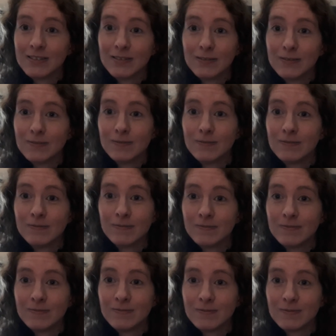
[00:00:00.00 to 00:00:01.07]

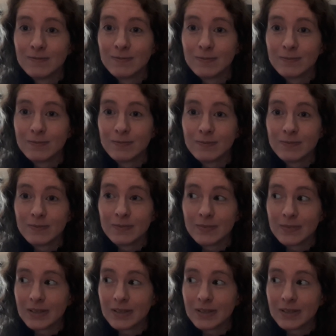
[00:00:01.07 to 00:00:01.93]
(silence)